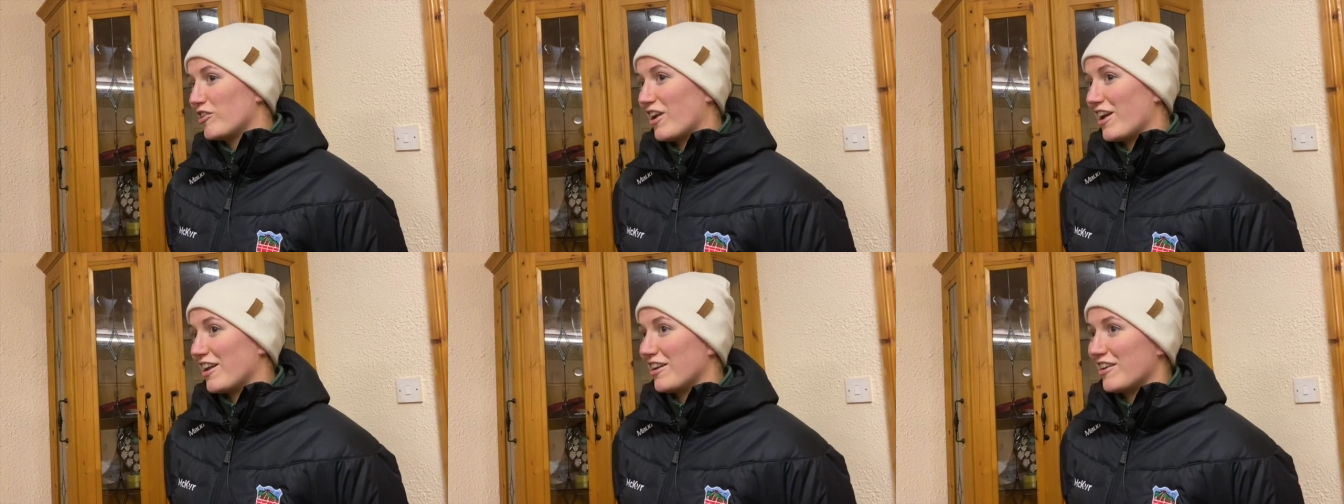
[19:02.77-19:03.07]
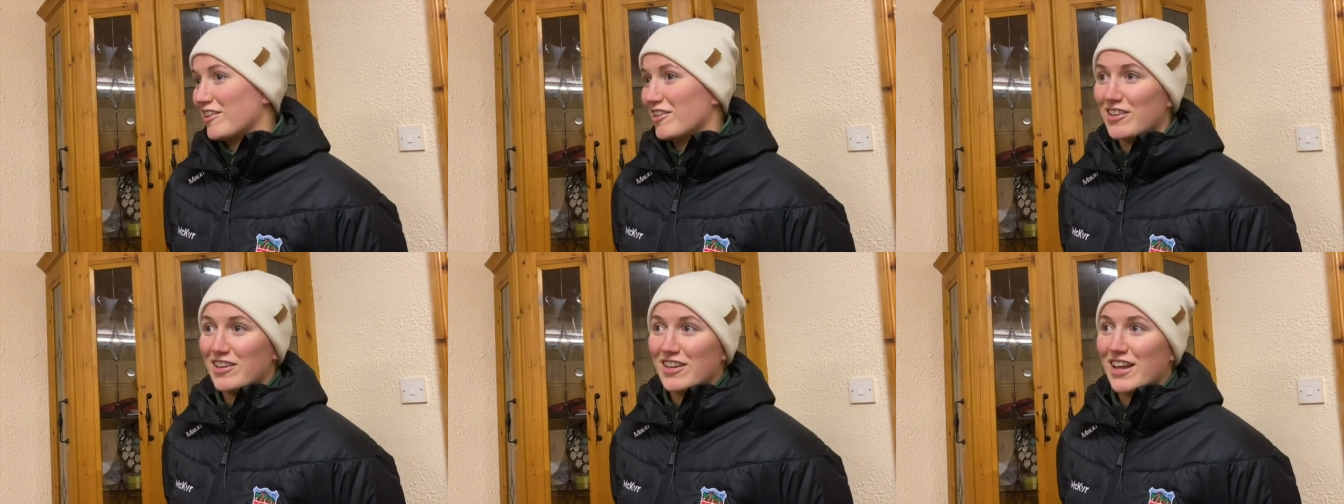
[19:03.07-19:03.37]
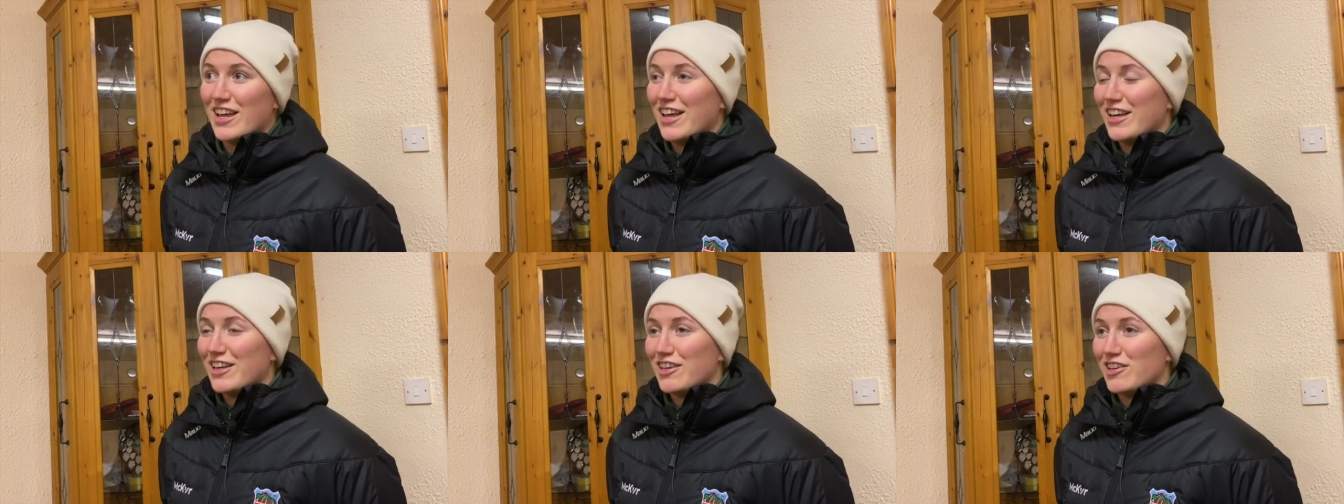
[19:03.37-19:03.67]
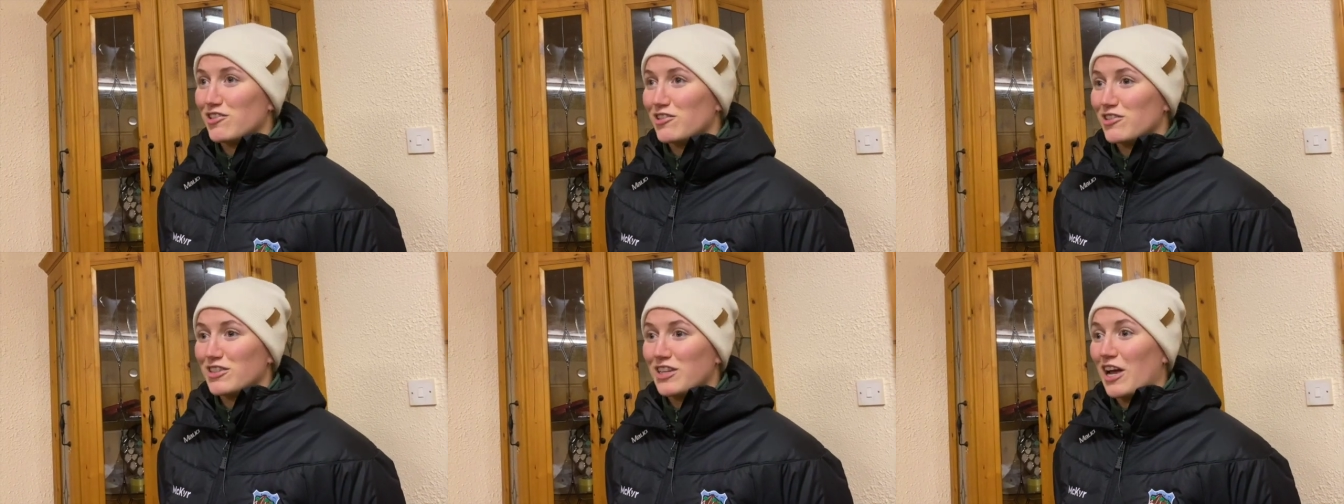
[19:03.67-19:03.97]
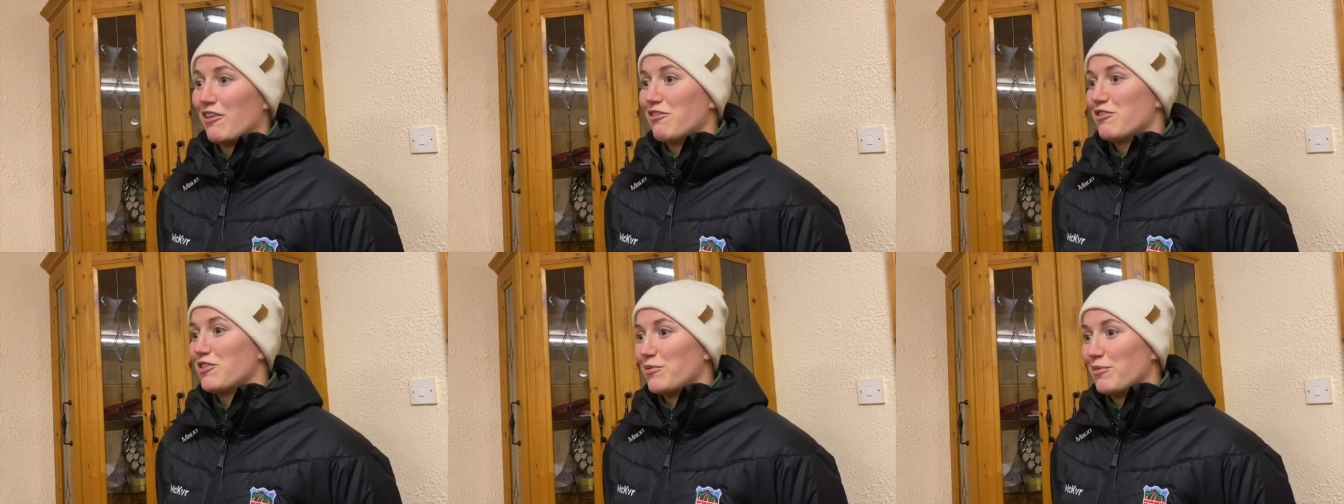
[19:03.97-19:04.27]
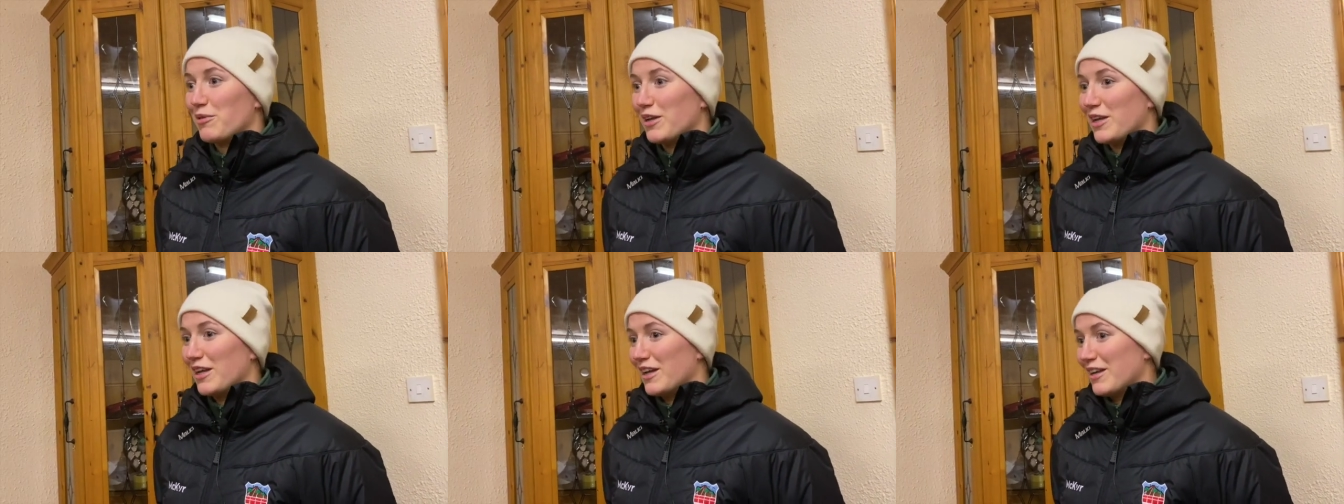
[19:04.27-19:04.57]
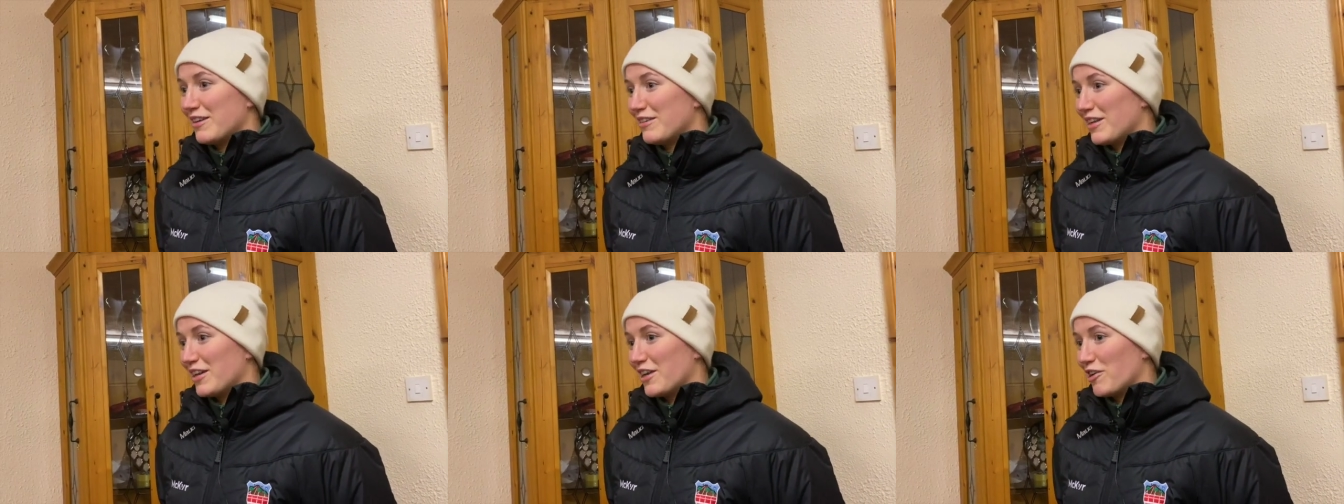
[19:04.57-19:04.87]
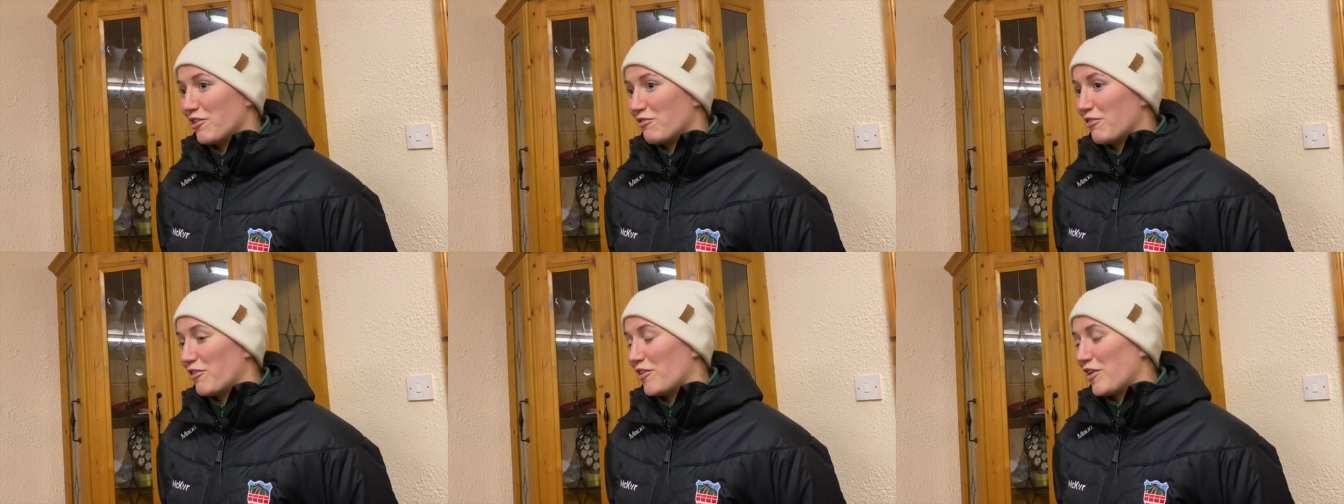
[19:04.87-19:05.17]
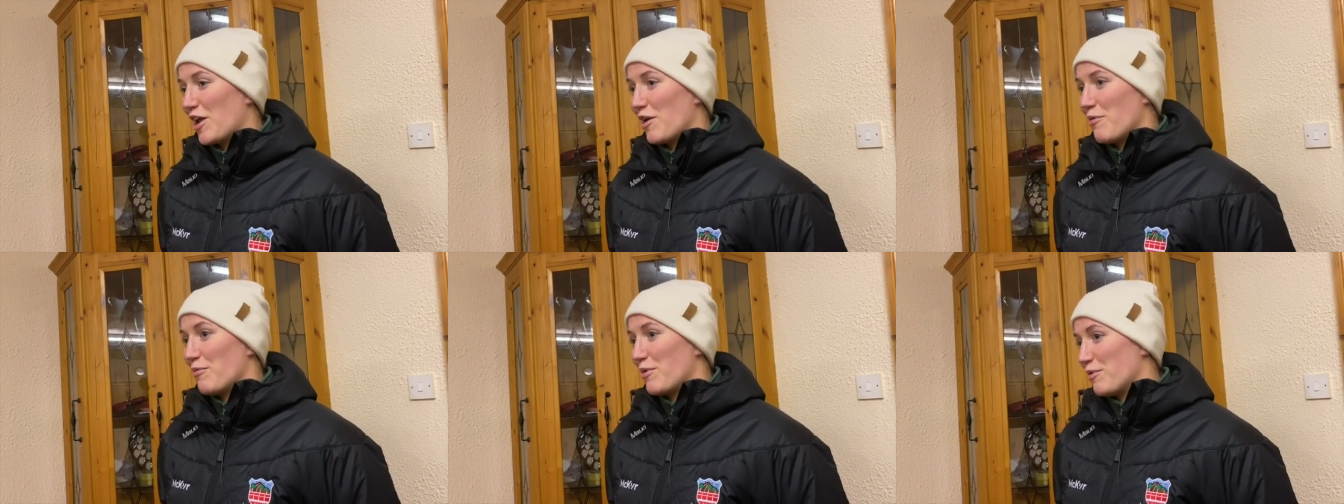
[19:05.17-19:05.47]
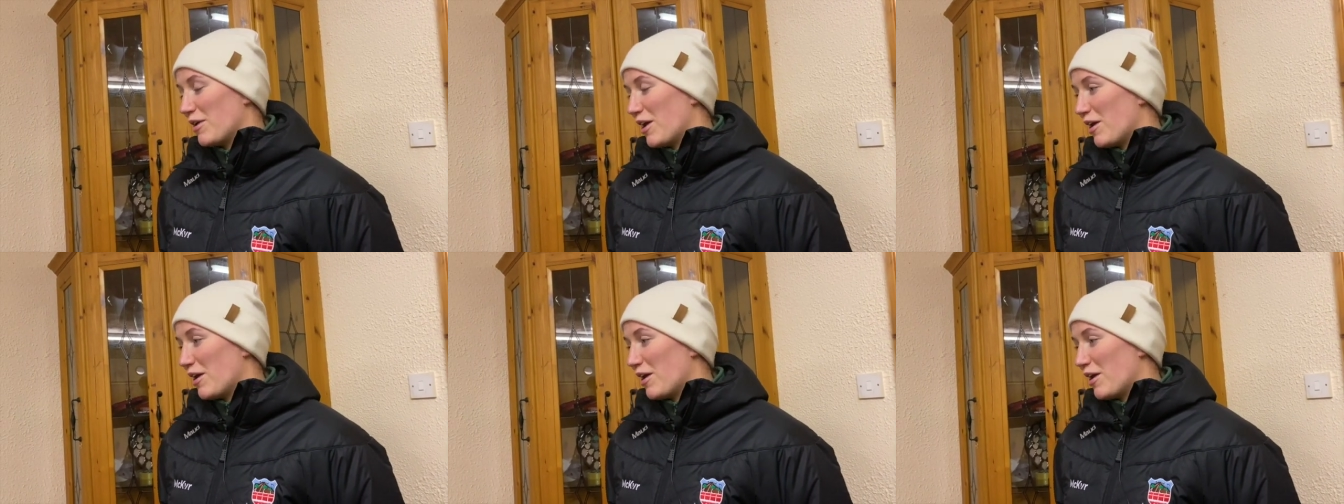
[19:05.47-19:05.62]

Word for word: and you just have to be there for them and,